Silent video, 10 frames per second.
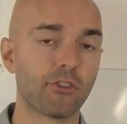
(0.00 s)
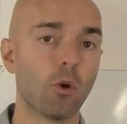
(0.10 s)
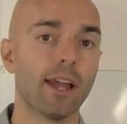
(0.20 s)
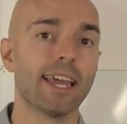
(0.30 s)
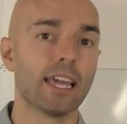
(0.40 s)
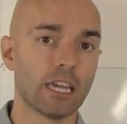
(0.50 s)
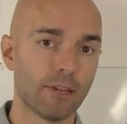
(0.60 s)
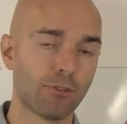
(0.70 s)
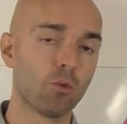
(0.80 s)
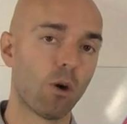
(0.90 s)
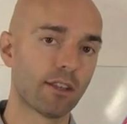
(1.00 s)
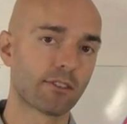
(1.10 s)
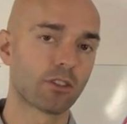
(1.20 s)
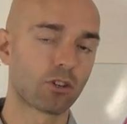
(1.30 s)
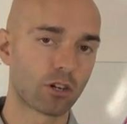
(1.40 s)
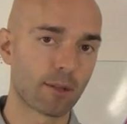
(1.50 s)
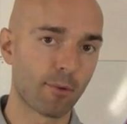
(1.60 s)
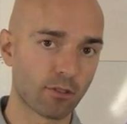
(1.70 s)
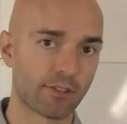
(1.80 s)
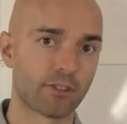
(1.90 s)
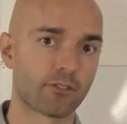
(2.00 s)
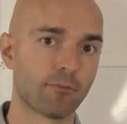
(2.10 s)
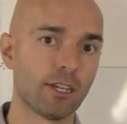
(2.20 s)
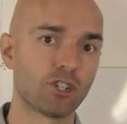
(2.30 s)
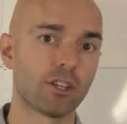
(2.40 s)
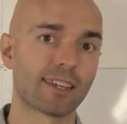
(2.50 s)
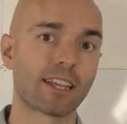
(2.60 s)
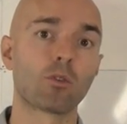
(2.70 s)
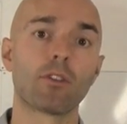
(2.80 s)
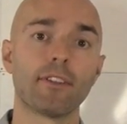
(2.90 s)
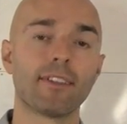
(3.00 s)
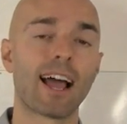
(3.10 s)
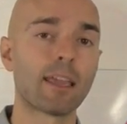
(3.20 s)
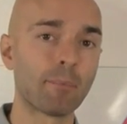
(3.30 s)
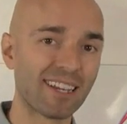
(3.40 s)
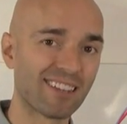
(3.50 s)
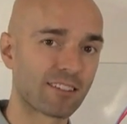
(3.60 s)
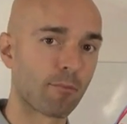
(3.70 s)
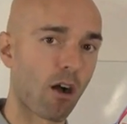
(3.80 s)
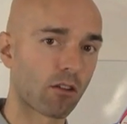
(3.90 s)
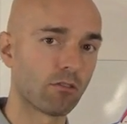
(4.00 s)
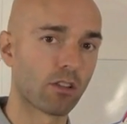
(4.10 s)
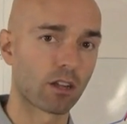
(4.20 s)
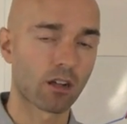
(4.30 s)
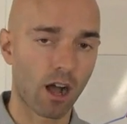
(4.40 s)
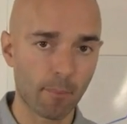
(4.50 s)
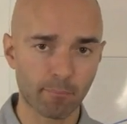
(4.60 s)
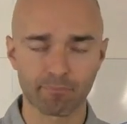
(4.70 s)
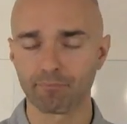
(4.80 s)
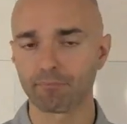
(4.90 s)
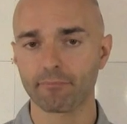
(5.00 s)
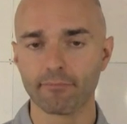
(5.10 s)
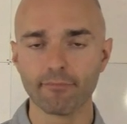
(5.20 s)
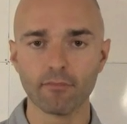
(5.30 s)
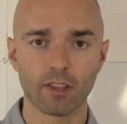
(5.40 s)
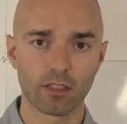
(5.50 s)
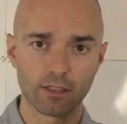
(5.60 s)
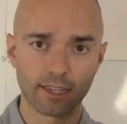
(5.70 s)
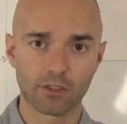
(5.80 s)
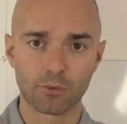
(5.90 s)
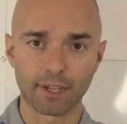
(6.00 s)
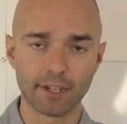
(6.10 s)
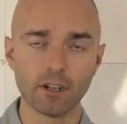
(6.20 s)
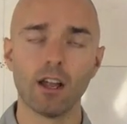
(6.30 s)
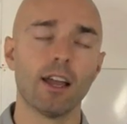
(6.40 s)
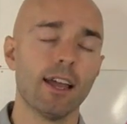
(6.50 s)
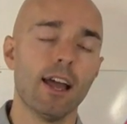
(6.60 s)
So if you want to learn about this information, again, go to thediabetesdebacle.com. The link is right here.